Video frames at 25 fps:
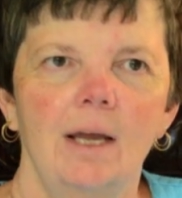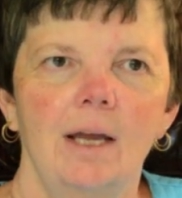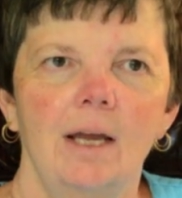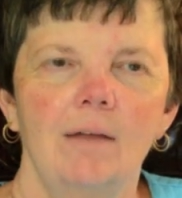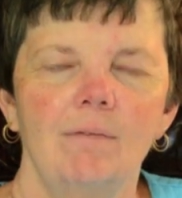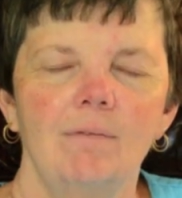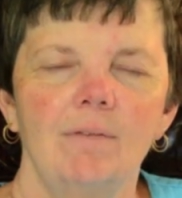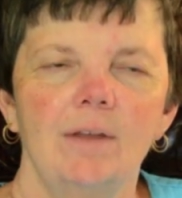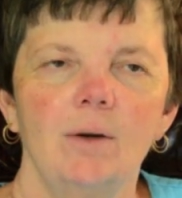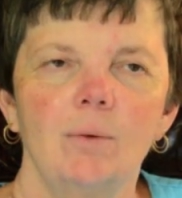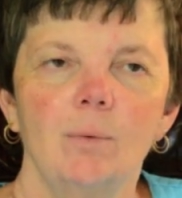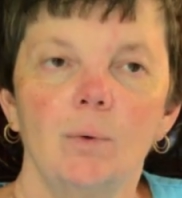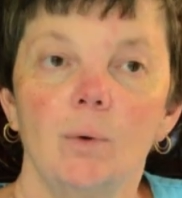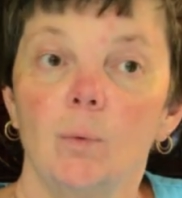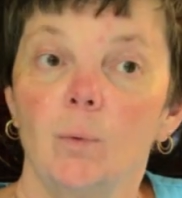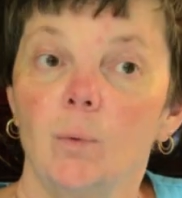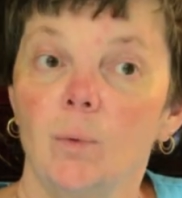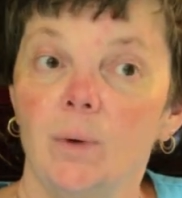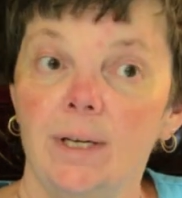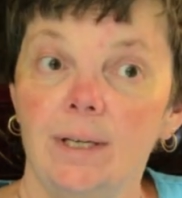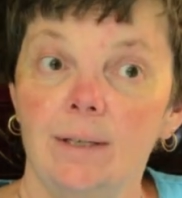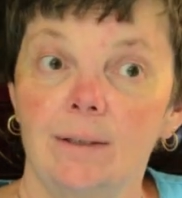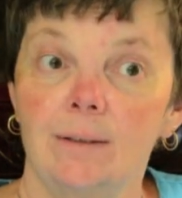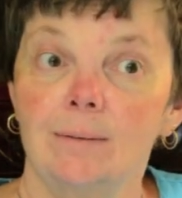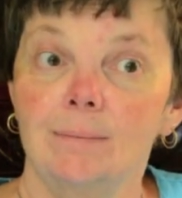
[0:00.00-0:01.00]
and they were
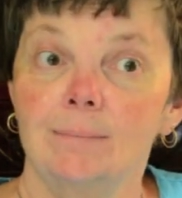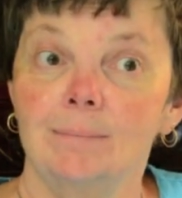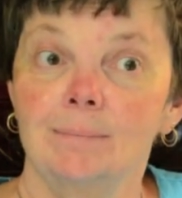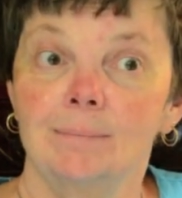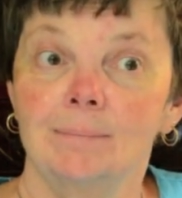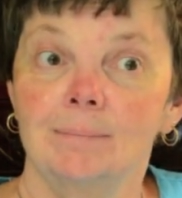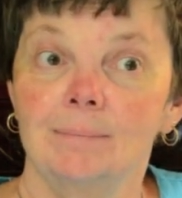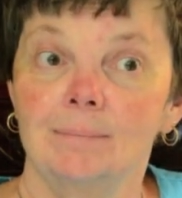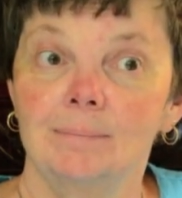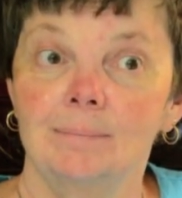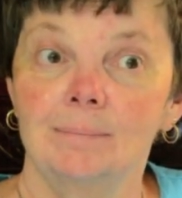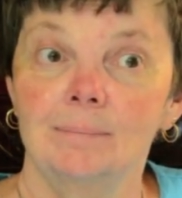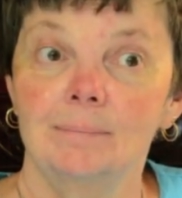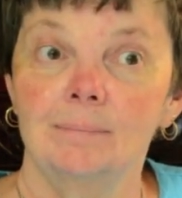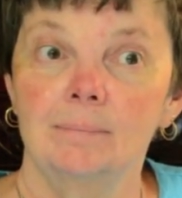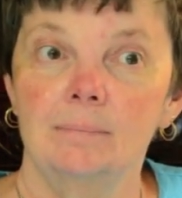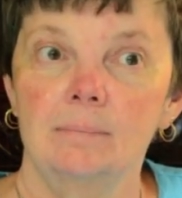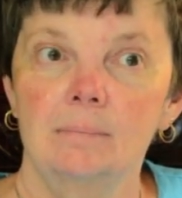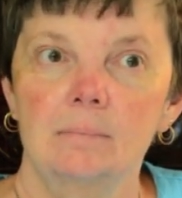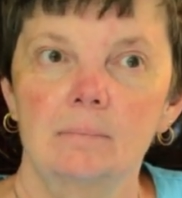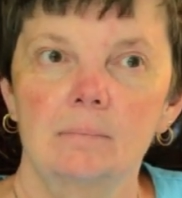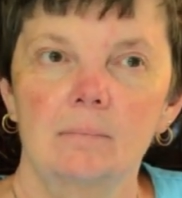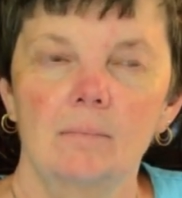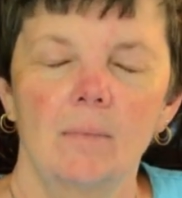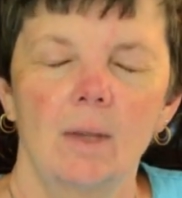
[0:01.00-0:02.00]
real,
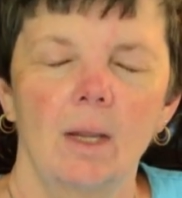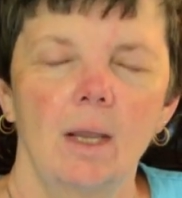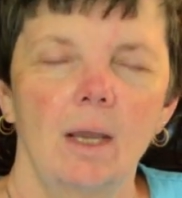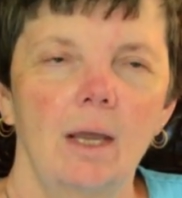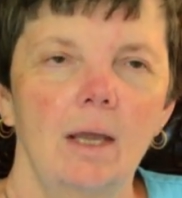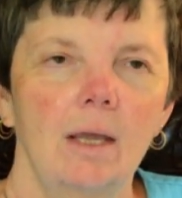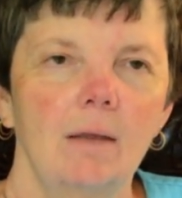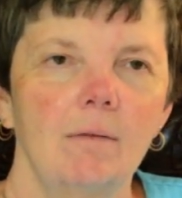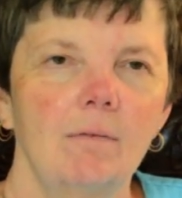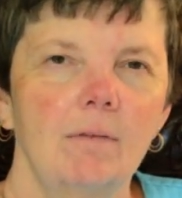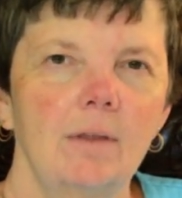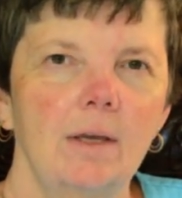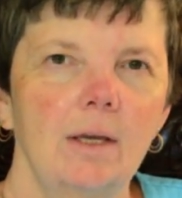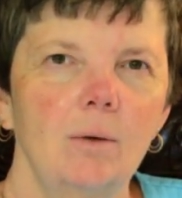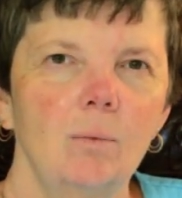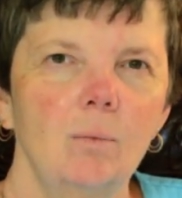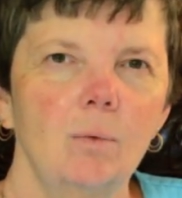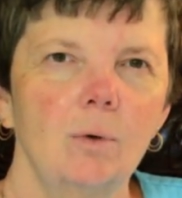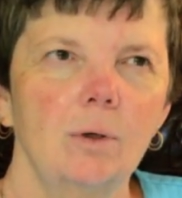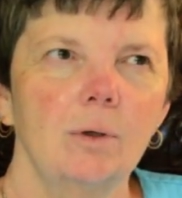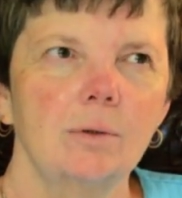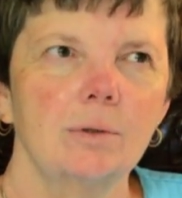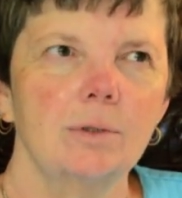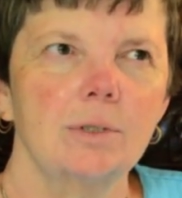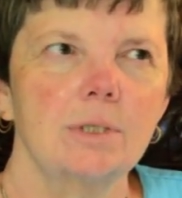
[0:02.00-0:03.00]
and they
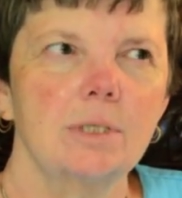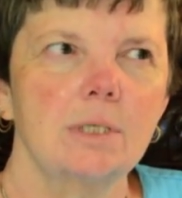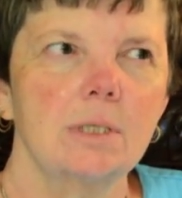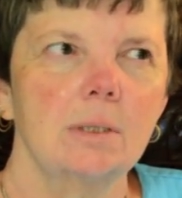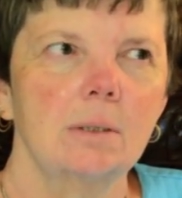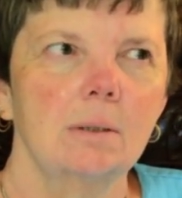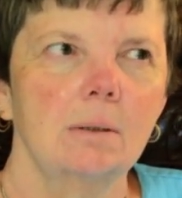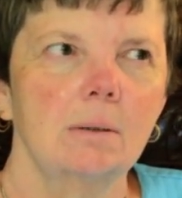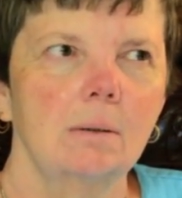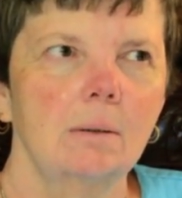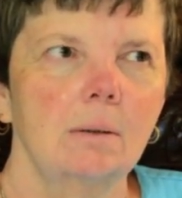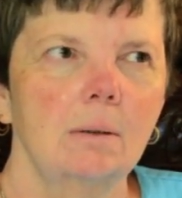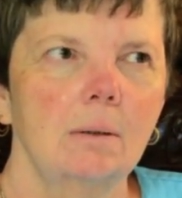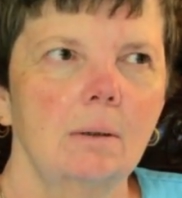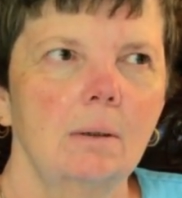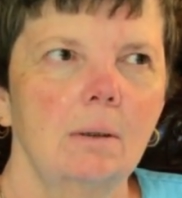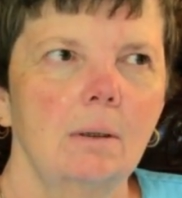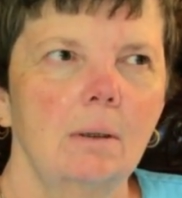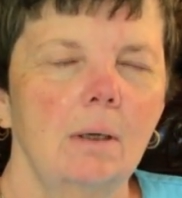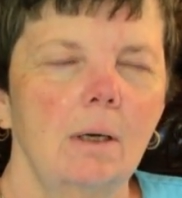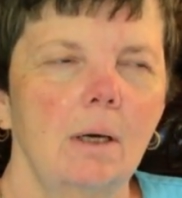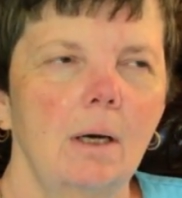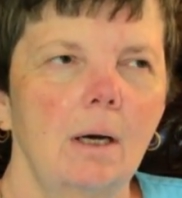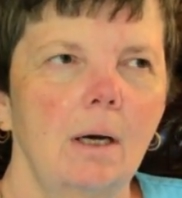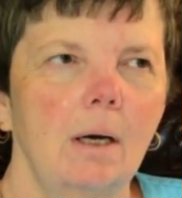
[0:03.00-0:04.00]
weren't,
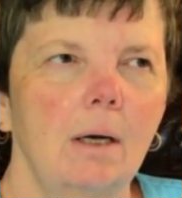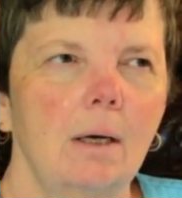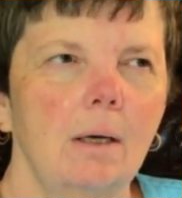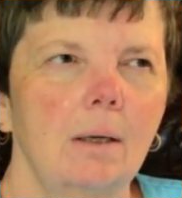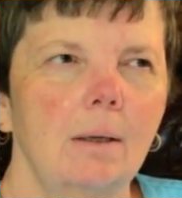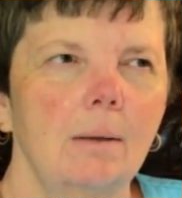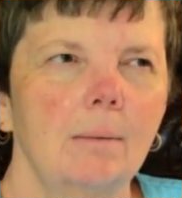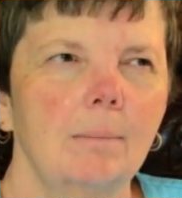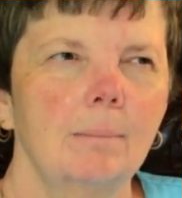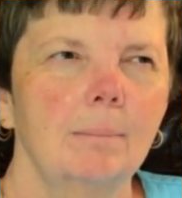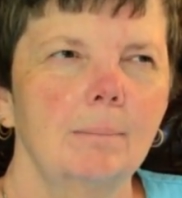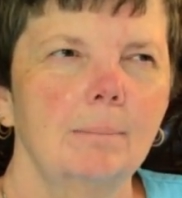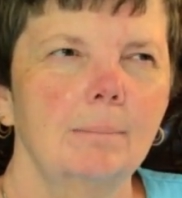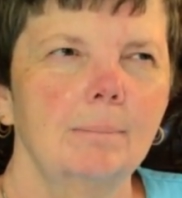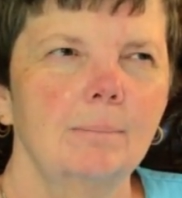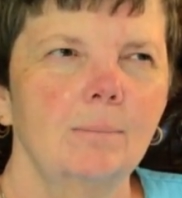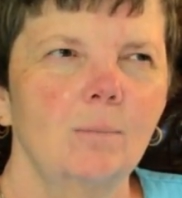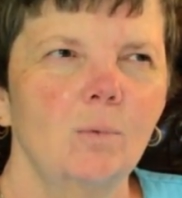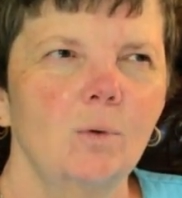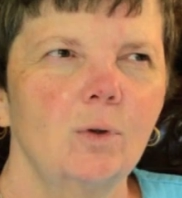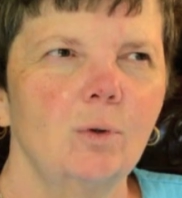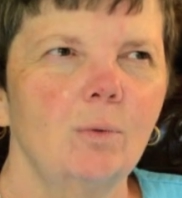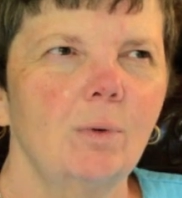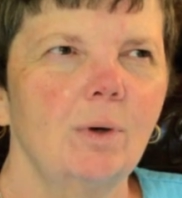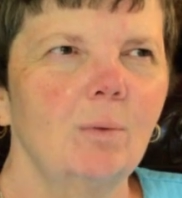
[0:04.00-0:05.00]

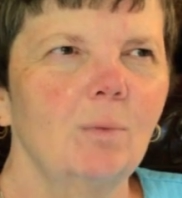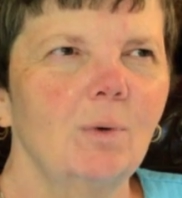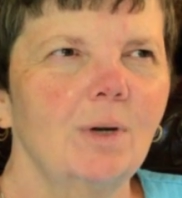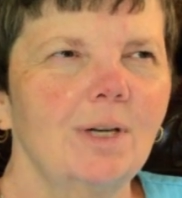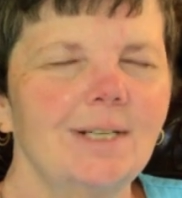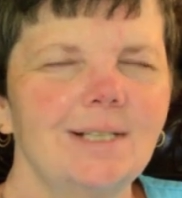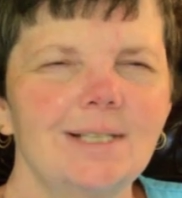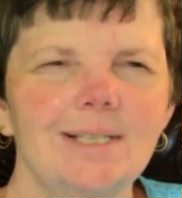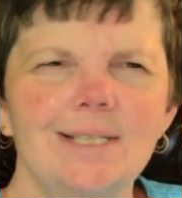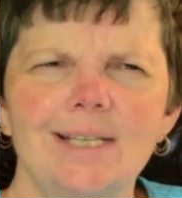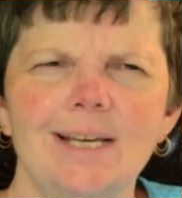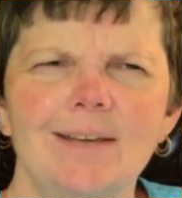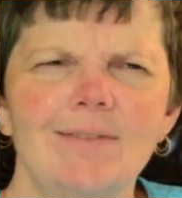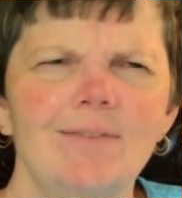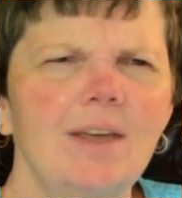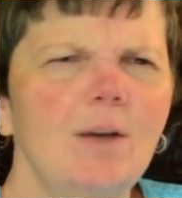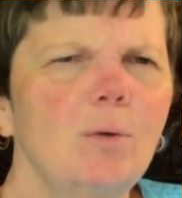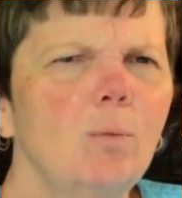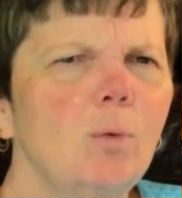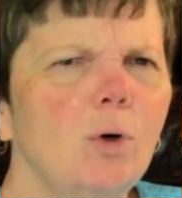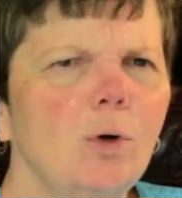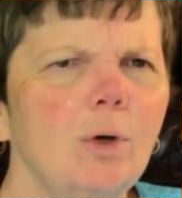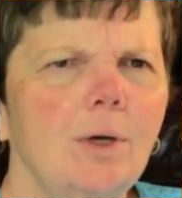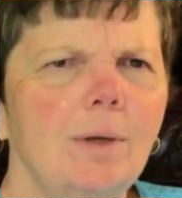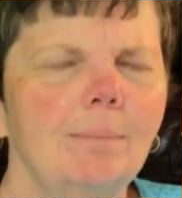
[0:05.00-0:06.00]
what do I want to say? They
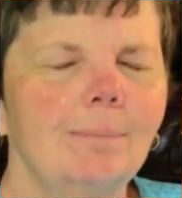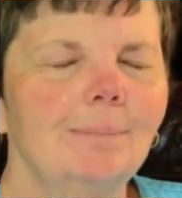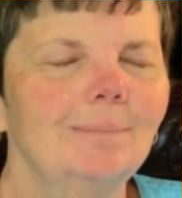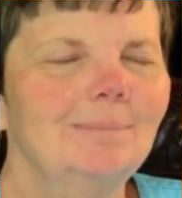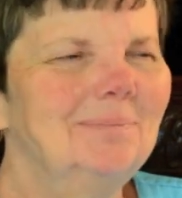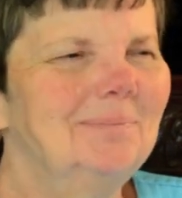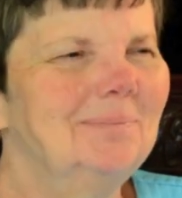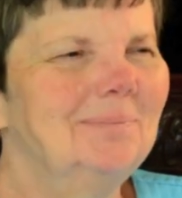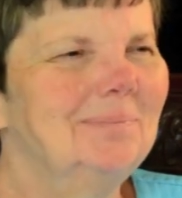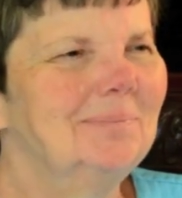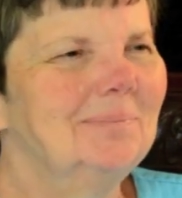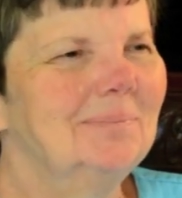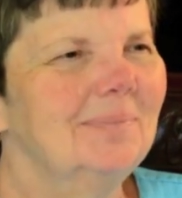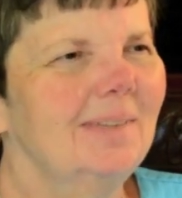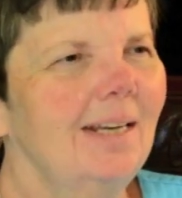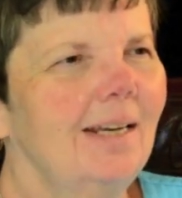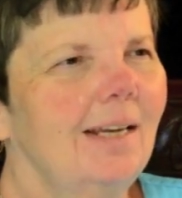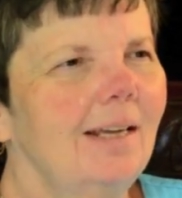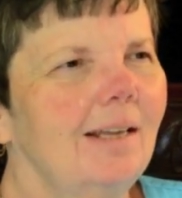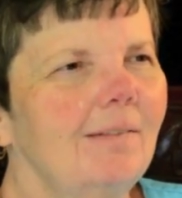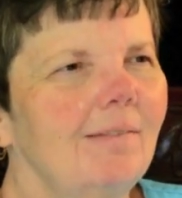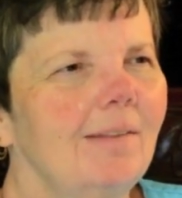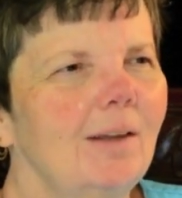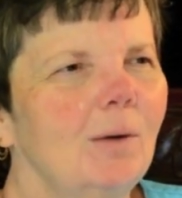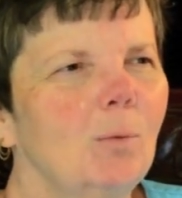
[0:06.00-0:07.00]

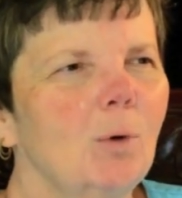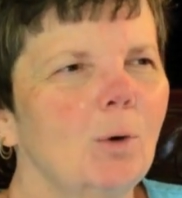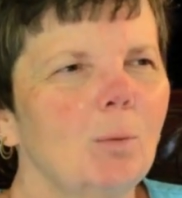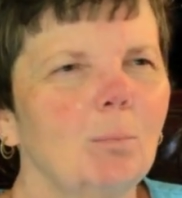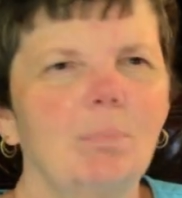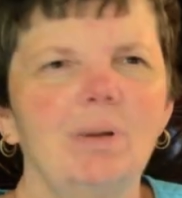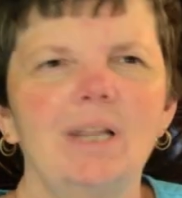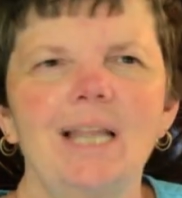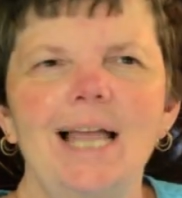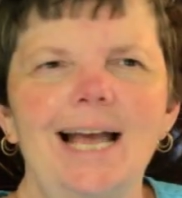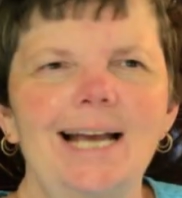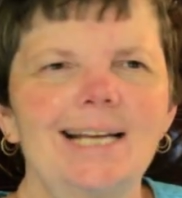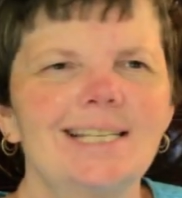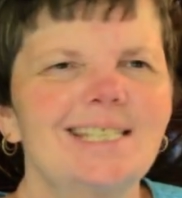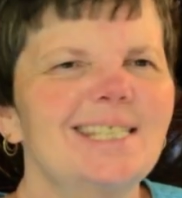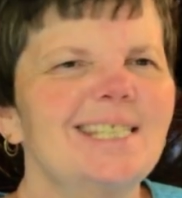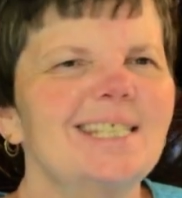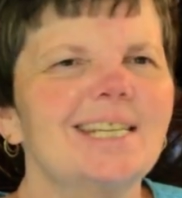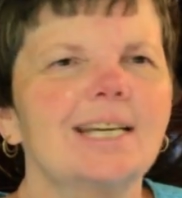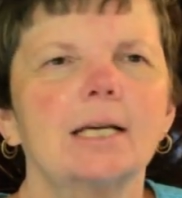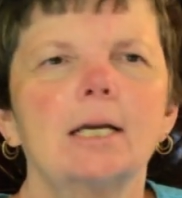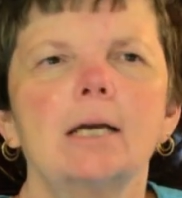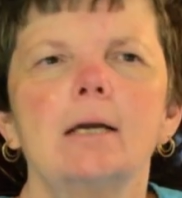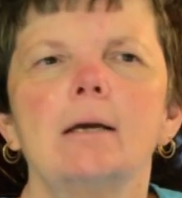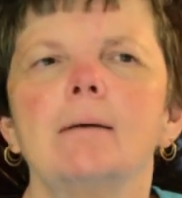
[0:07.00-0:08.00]
weren't
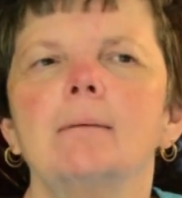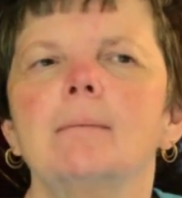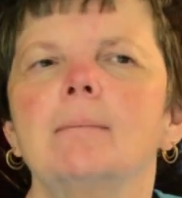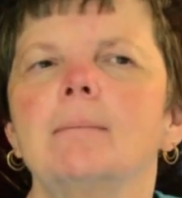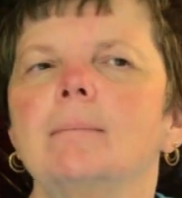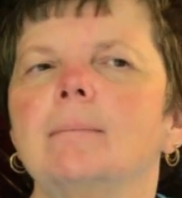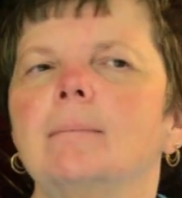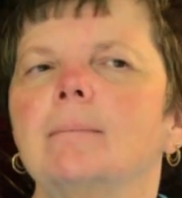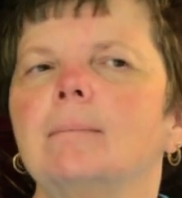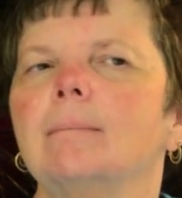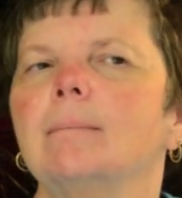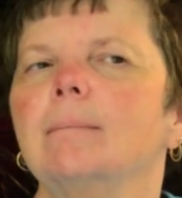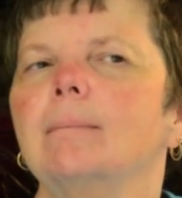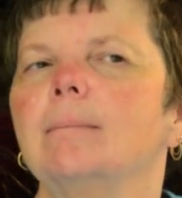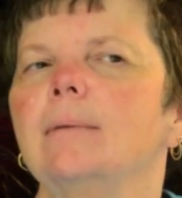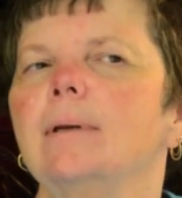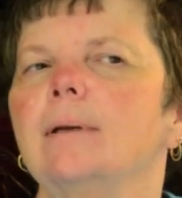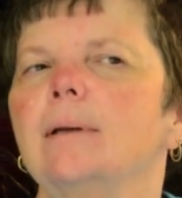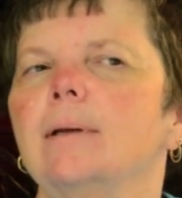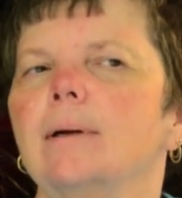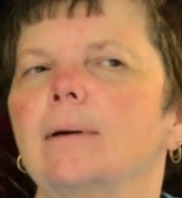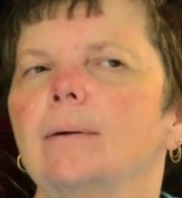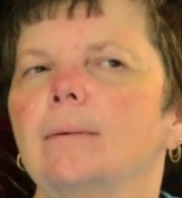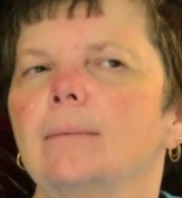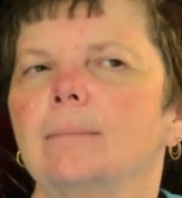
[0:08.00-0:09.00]
plastic,
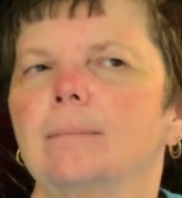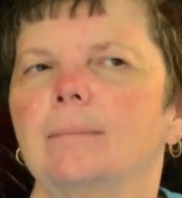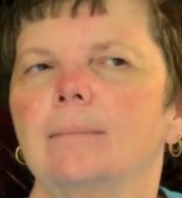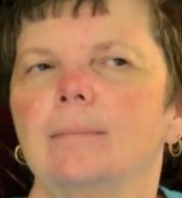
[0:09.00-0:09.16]
you know.